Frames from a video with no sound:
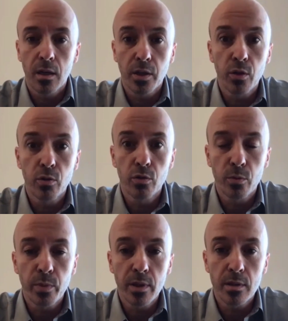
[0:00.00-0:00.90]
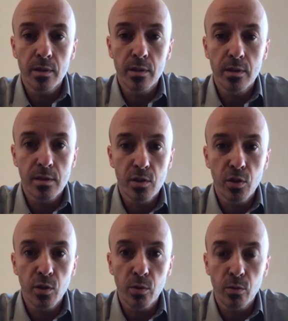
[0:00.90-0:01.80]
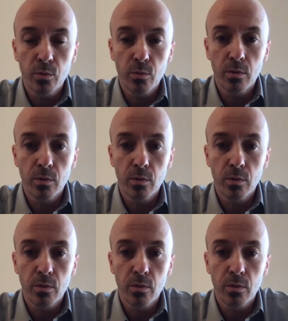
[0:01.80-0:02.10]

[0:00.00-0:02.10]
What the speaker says: you to build this new